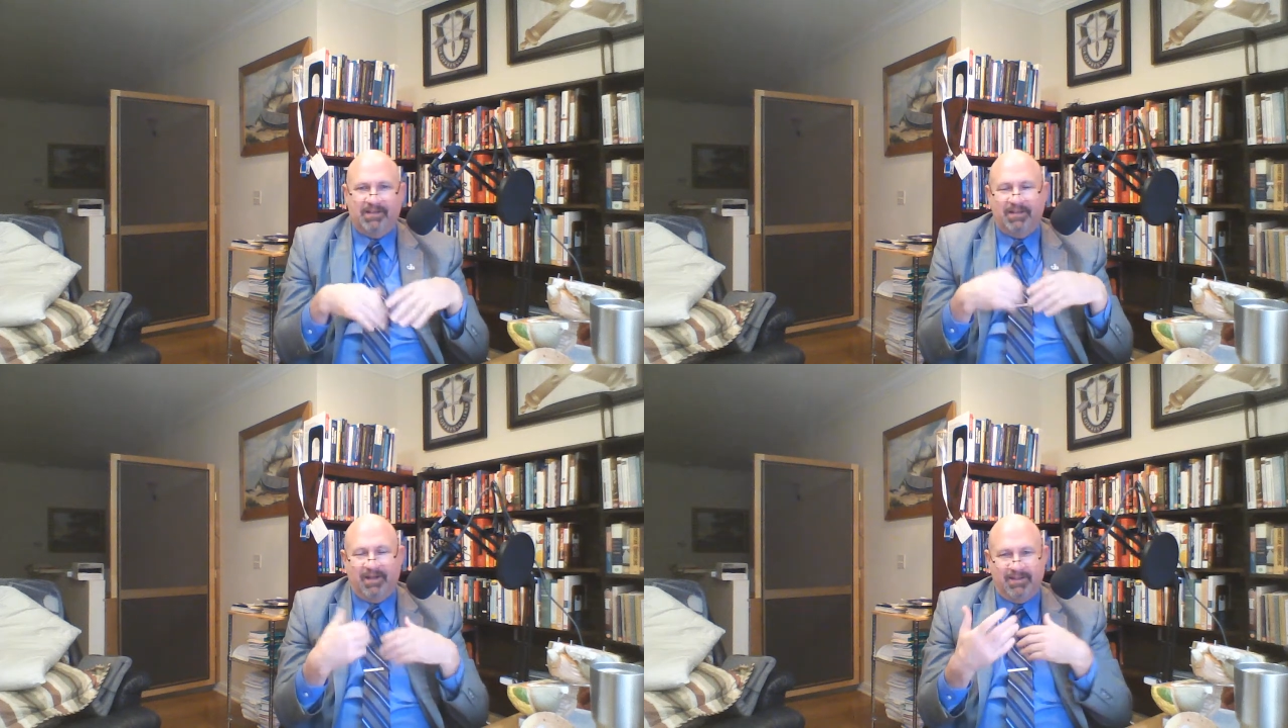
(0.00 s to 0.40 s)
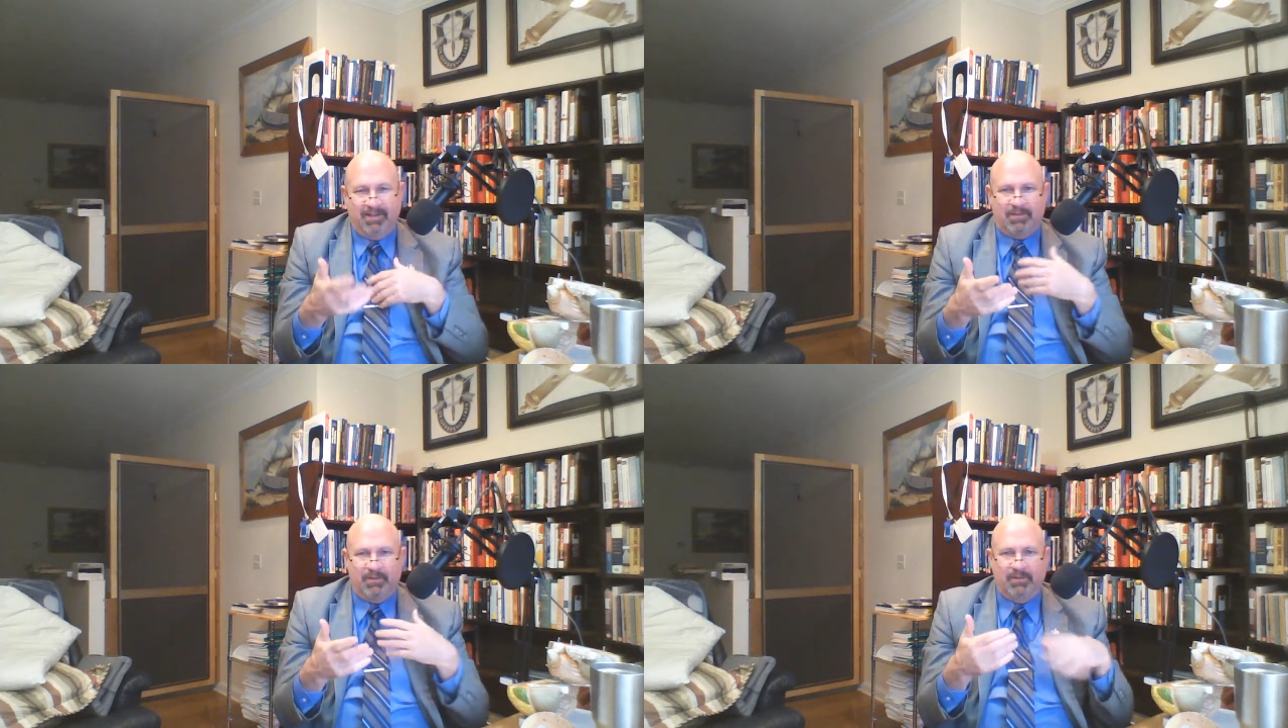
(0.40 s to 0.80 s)

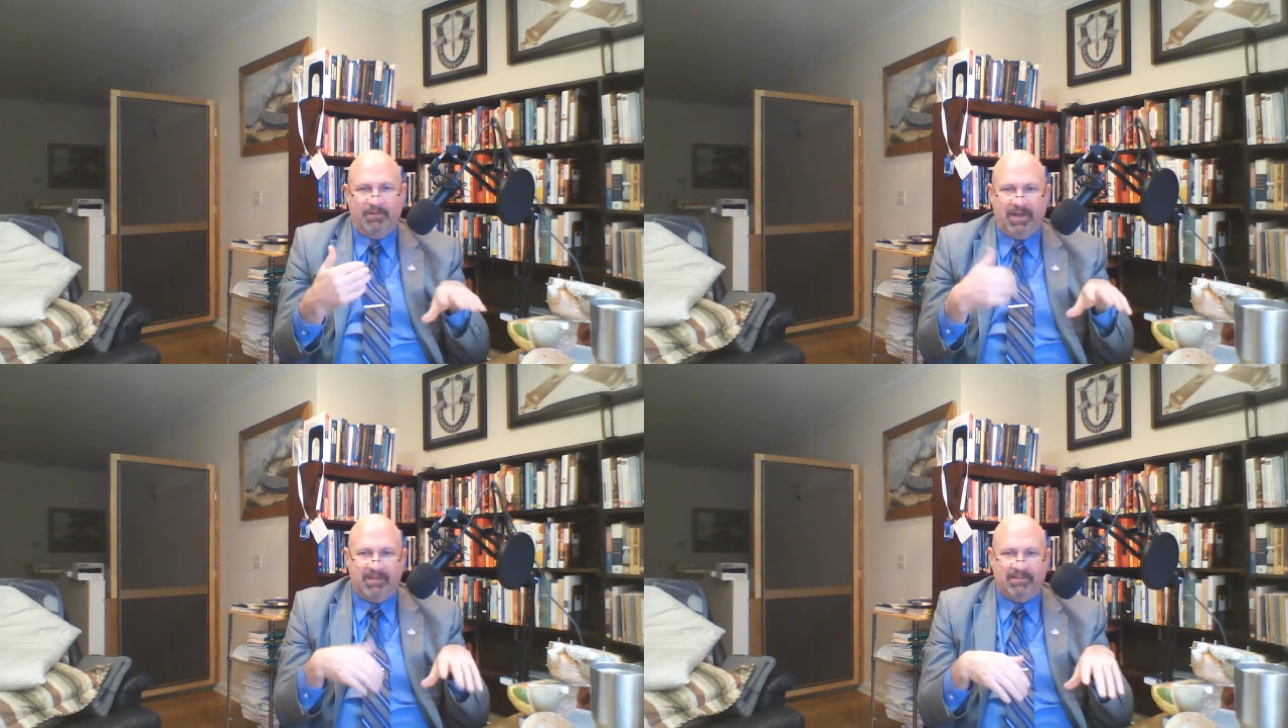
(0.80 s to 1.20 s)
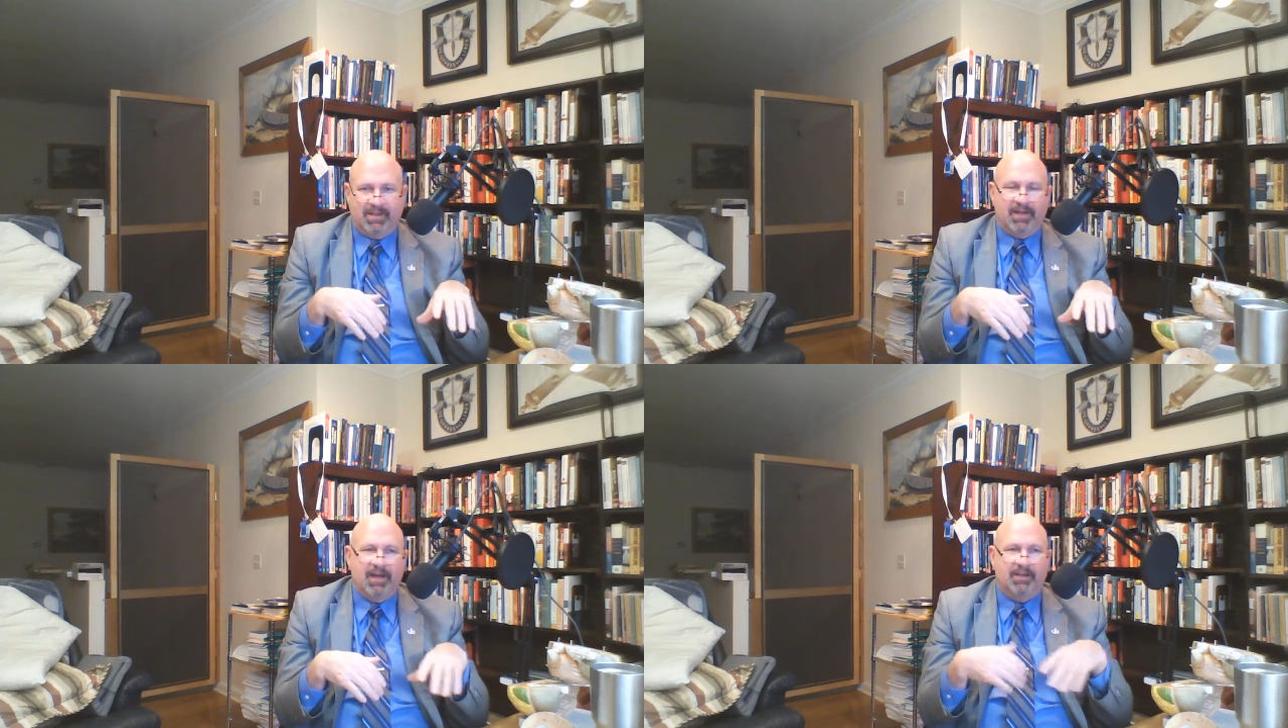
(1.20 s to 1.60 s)
identical, and
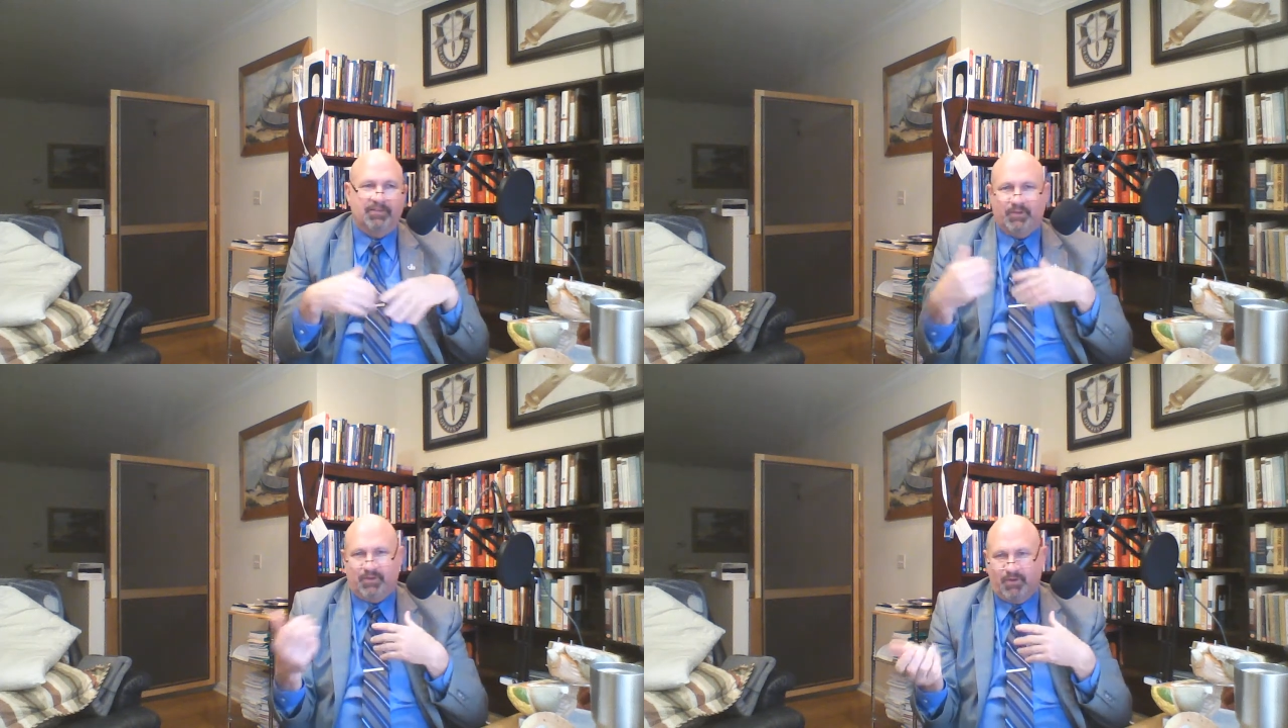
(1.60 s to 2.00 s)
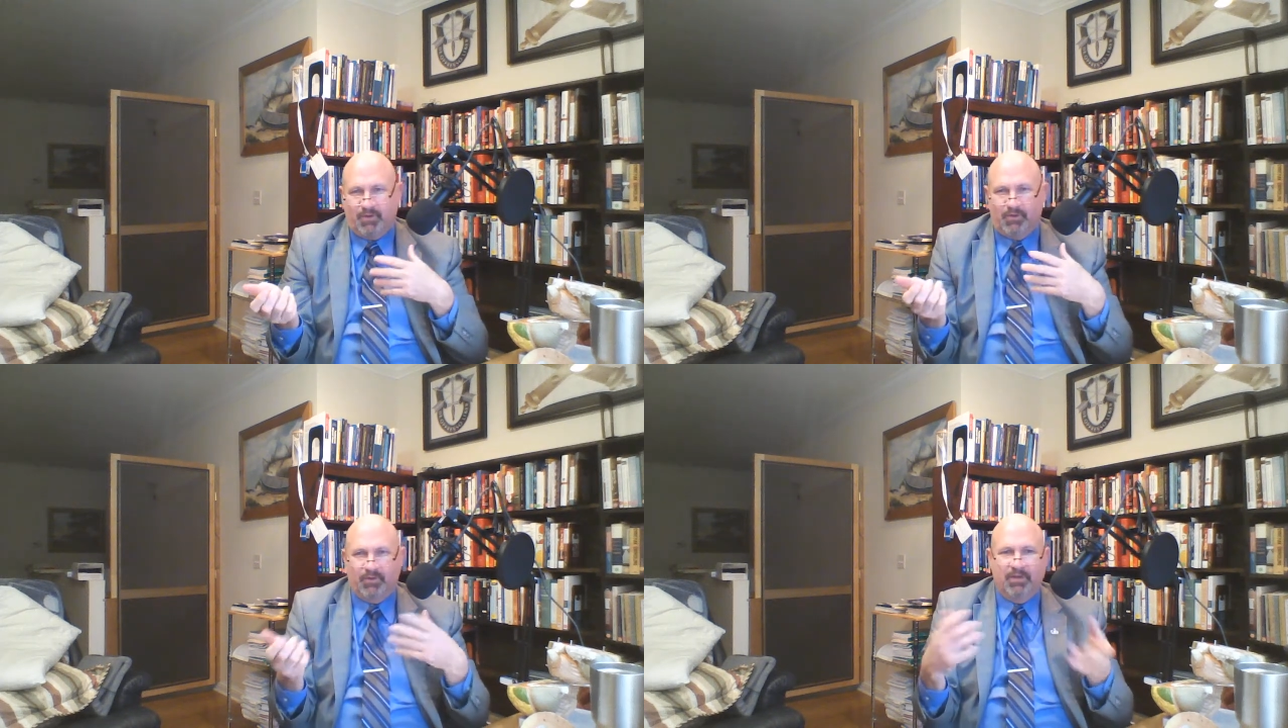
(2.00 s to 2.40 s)
dizygotic
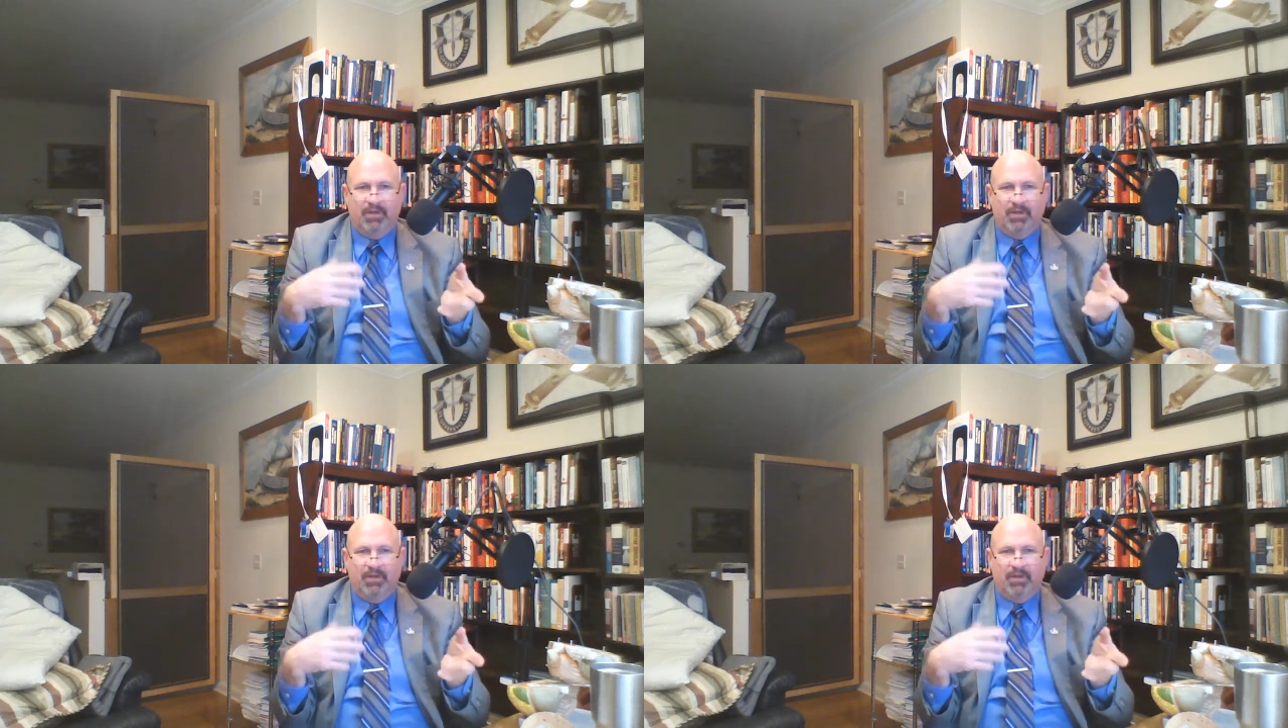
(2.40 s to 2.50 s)
fraternal